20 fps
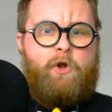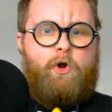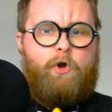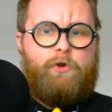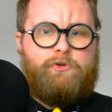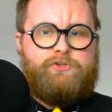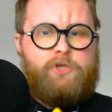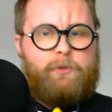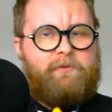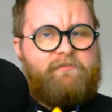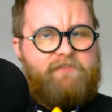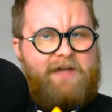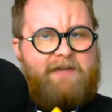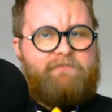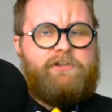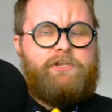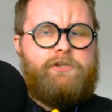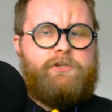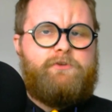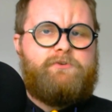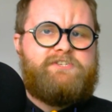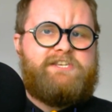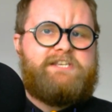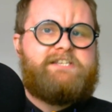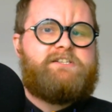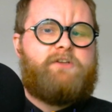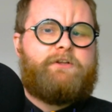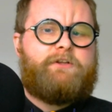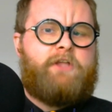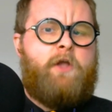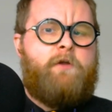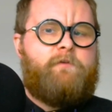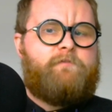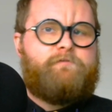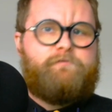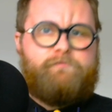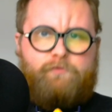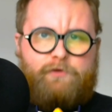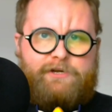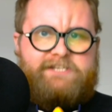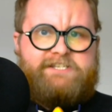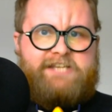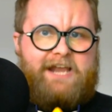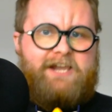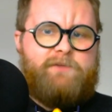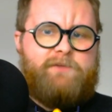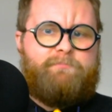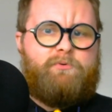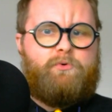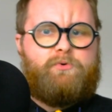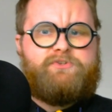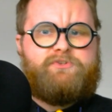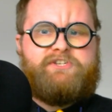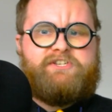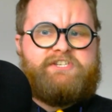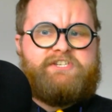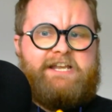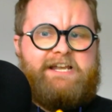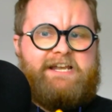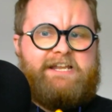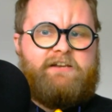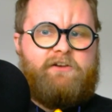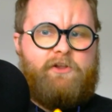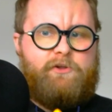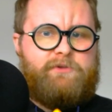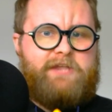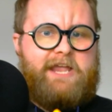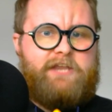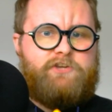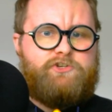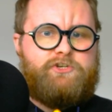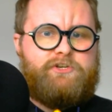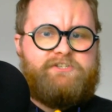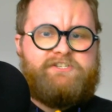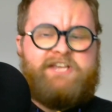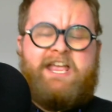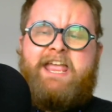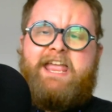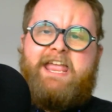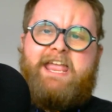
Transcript: On top of having uses like free teleports to skilling locations,